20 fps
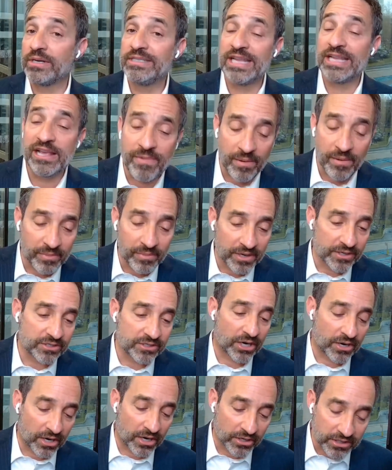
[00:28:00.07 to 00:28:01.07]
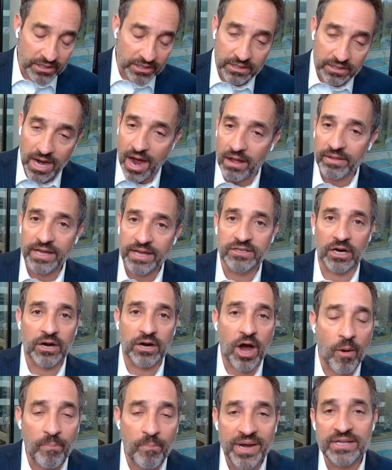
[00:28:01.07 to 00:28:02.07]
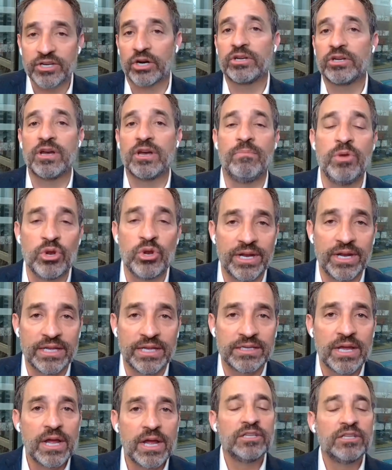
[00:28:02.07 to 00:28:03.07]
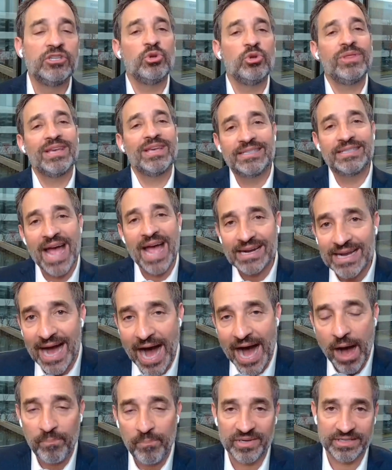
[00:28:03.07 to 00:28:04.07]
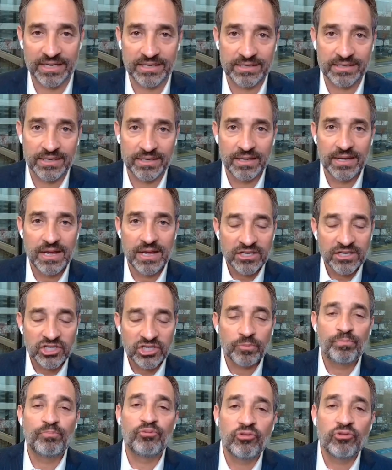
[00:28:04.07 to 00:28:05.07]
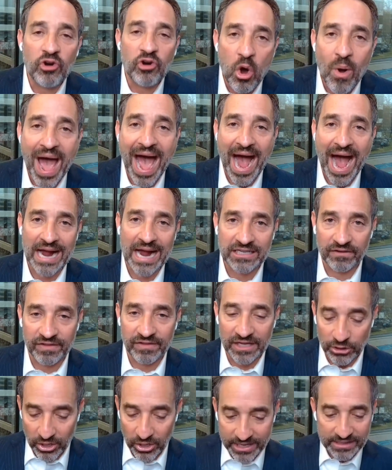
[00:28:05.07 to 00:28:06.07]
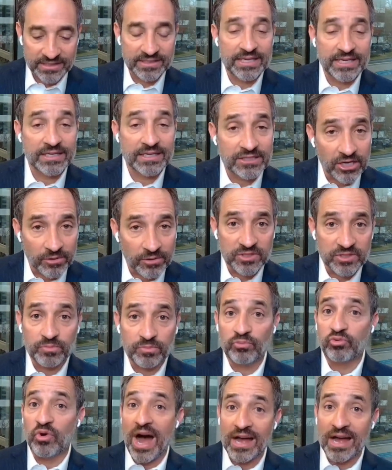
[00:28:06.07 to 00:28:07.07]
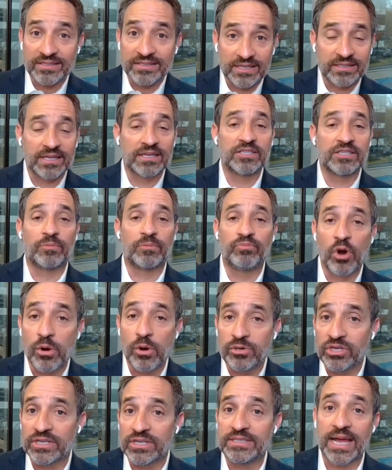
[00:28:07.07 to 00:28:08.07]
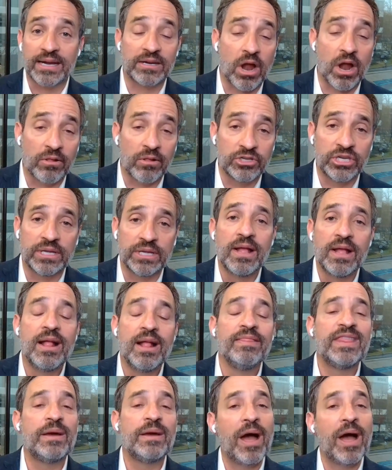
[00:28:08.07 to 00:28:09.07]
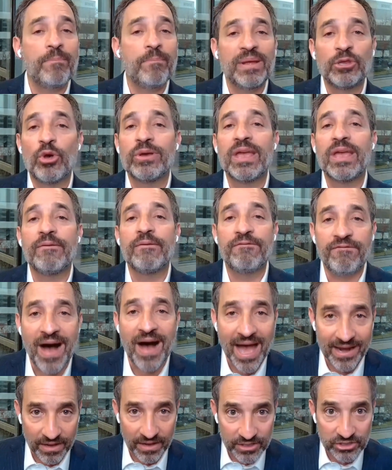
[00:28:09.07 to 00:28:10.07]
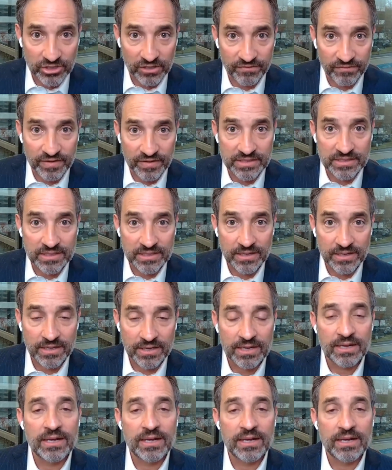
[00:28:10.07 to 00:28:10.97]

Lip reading: to our team members, our colleagues, our companies, our communities to do the exact opposite, to proactively look at systems, processes, approaches, technology that might be looking fine on the surface.